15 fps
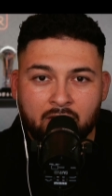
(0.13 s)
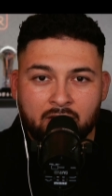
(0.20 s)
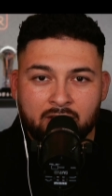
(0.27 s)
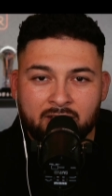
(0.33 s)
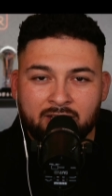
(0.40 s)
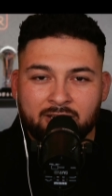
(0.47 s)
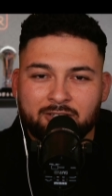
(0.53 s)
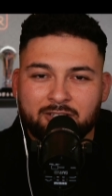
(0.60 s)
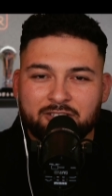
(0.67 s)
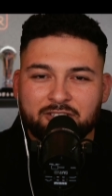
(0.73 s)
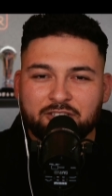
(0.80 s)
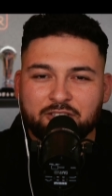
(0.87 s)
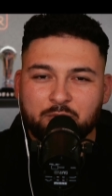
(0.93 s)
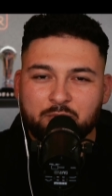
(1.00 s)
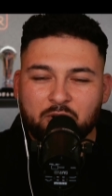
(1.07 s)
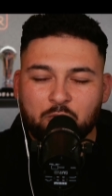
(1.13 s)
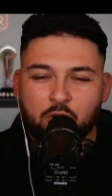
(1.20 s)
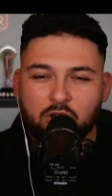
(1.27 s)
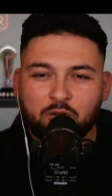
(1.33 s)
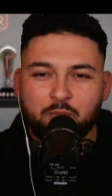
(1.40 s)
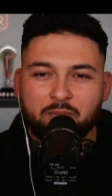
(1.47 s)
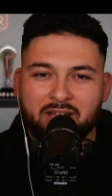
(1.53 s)
Hello, ladies and gentlemen, and
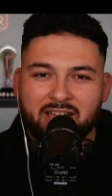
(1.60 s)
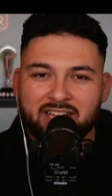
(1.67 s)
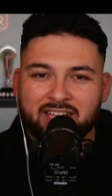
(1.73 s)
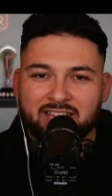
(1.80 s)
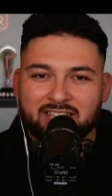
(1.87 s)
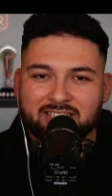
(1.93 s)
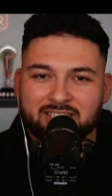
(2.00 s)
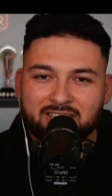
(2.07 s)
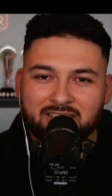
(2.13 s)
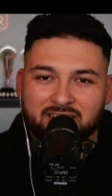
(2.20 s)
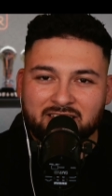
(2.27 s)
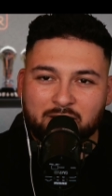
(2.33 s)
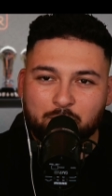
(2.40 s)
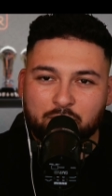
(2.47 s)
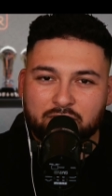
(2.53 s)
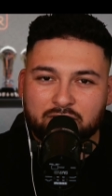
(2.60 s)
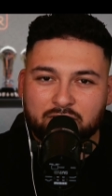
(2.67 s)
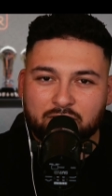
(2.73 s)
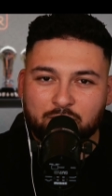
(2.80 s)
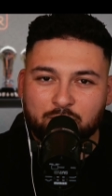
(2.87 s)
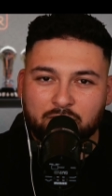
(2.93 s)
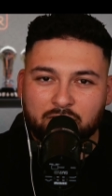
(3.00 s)
welcome back to another
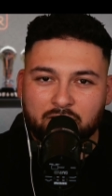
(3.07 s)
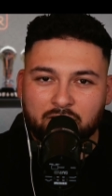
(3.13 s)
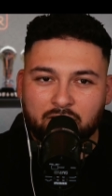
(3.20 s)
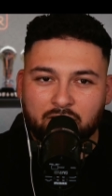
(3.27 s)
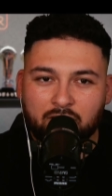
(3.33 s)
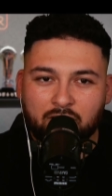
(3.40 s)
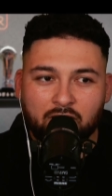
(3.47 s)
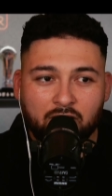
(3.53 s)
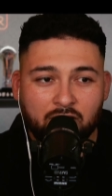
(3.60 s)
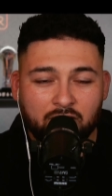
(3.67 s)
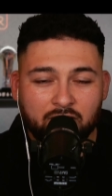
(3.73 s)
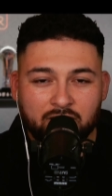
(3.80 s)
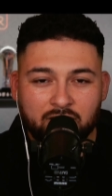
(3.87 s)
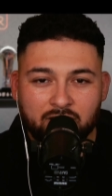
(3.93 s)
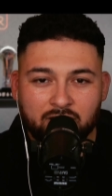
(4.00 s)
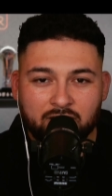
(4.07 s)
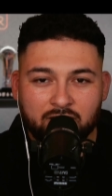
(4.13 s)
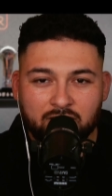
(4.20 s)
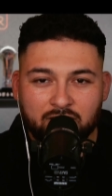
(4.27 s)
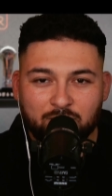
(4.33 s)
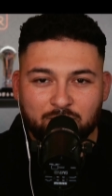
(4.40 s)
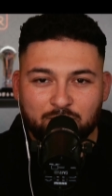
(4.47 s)
episode on the
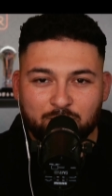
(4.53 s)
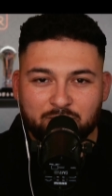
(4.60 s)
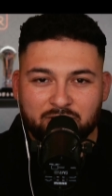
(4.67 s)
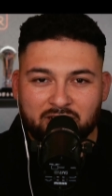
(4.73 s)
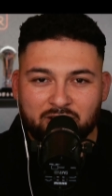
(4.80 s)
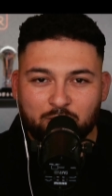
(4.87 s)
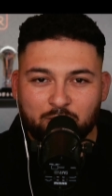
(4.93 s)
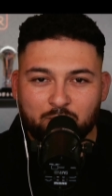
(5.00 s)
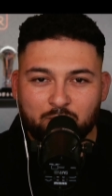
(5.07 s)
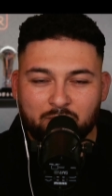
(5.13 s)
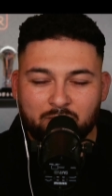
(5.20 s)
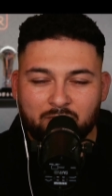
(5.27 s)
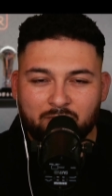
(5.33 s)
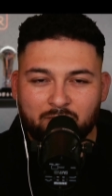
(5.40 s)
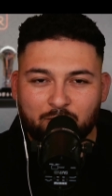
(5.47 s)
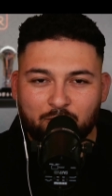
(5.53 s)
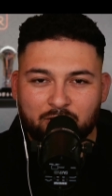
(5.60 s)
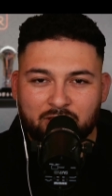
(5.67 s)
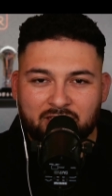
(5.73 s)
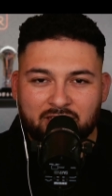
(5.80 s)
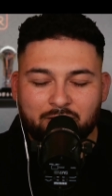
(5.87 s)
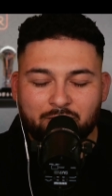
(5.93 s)
YouTube channel for the
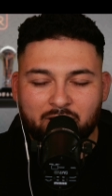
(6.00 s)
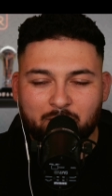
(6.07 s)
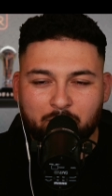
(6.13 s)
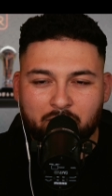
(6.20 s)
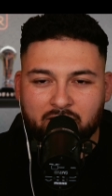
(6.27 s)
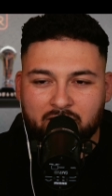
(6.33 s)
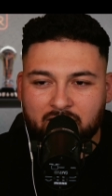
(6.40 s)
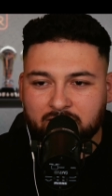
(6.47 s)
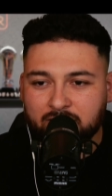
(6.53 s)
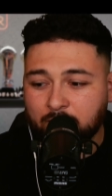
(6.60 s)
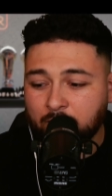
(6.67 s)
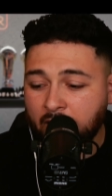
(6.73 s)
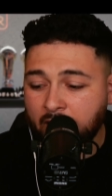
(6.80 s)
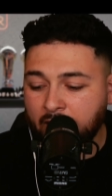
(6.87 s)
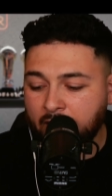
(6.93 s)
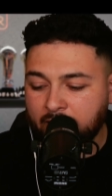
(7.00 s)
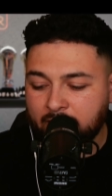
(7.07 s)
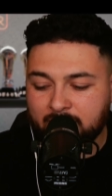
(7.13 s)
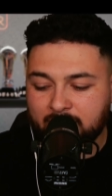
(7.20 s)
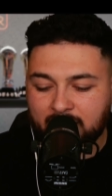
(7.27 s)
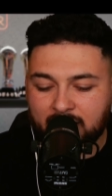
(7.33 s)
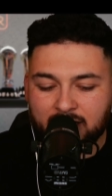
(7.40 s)
Eagle Eye Podcast. So
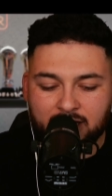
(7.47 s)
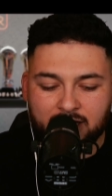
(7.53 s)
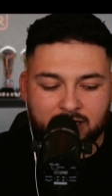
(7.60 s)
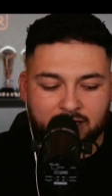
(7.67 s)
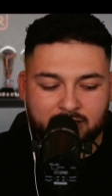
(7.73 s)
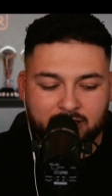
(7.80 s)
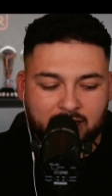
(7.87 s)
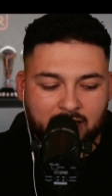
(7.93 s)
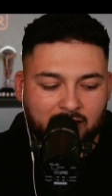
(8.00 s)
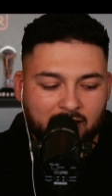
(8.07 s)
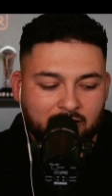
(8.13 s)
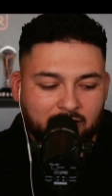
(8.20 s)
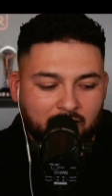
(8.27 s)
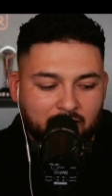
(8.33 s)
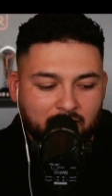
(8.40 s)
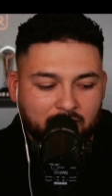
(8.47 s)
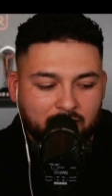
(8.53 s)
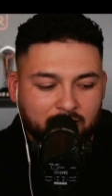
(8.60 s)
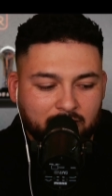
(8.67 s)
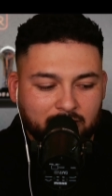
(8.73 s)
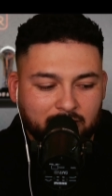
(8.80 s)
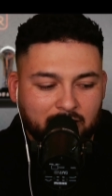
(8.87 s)
today is
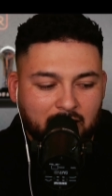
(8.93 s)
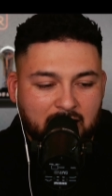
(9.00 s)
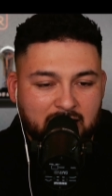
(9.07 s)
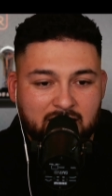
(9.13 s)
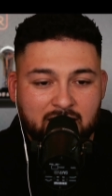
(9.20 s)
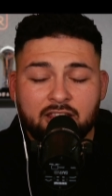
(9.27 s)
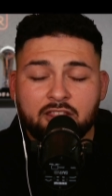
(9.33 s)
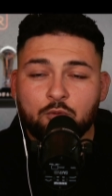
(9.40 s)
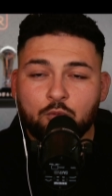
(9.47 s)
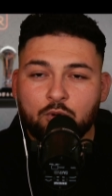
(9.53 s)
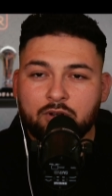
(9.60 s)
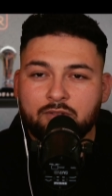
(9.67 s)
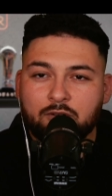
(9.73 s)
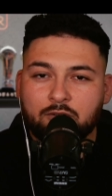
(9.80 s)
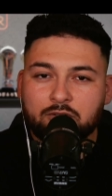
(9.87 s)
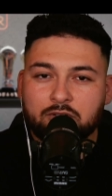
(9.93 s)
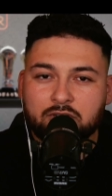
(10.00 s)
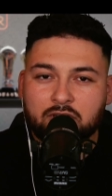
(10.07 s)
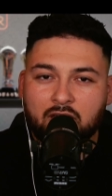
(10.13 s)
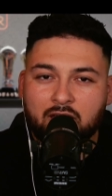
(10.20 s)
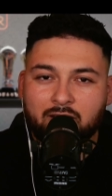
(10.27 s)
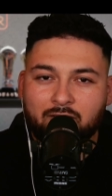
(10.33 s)
another one of those
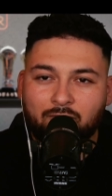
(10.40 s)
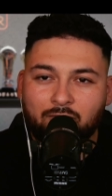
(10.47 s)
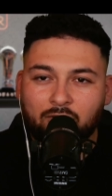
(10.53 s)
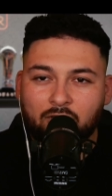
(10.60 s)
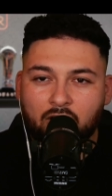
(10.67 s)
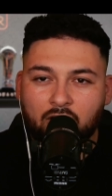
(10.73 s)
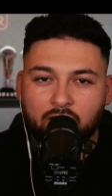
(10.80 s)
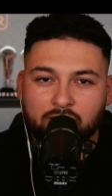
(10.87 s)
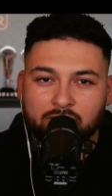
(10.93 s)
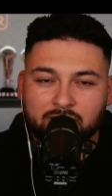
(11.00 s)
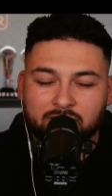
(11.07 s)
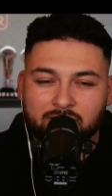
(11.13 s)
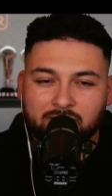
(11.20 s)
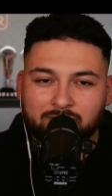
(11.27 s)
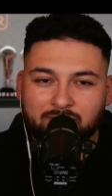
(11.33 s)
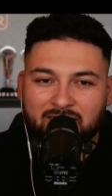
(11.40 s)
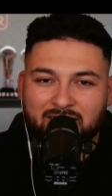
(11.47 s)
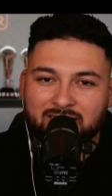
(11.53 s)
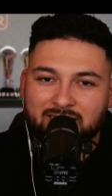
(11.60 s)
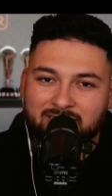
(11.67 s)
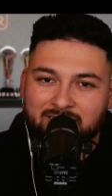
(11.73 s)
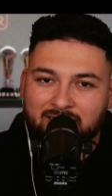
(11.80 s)
vlogs of
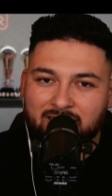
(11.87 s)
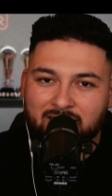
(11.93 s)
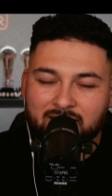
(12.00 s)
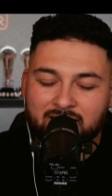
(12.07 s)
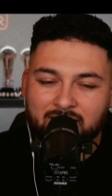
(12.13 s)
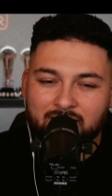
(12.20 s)
inside,